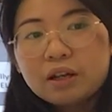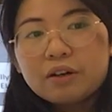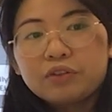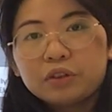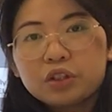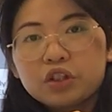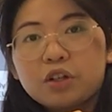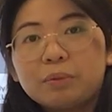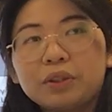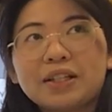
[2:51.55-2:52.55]
for the John
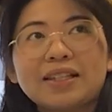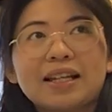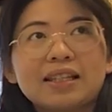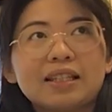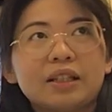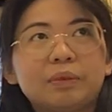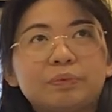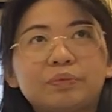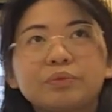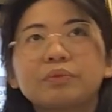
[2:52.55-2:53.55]
Money Center.
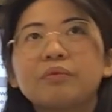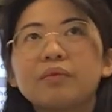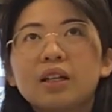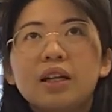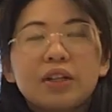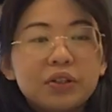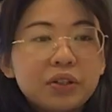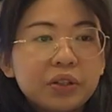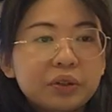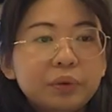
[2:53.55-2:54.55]

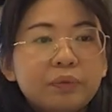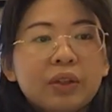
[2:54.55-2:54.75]
So